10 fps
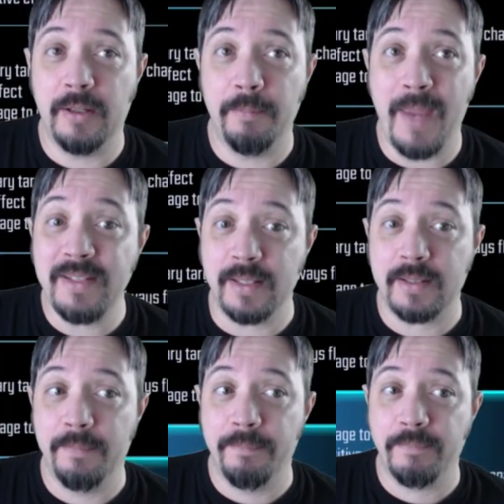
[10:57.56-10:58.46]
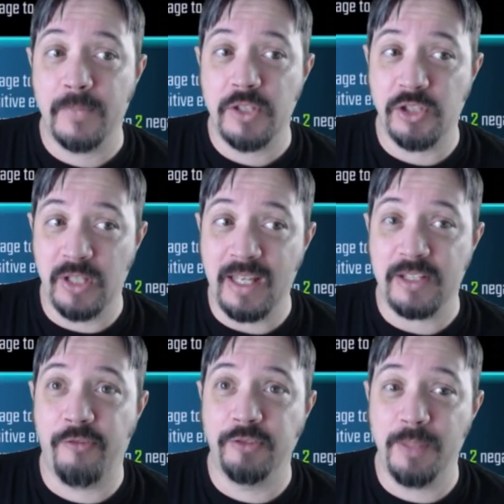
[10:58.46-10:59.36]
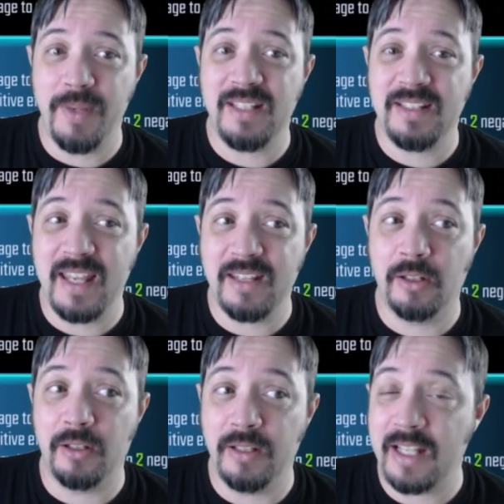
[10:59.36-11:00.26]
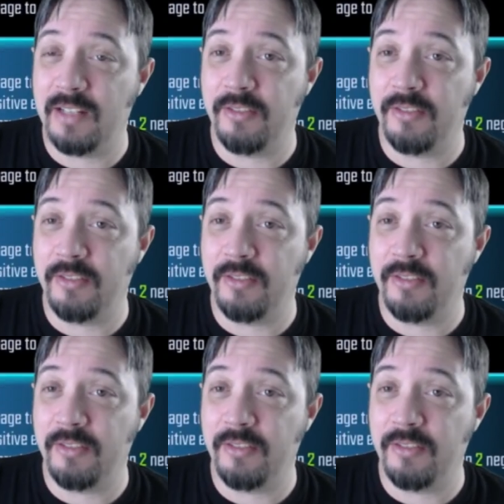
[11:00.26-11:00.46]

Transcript: basic. It's nice. Flipping negative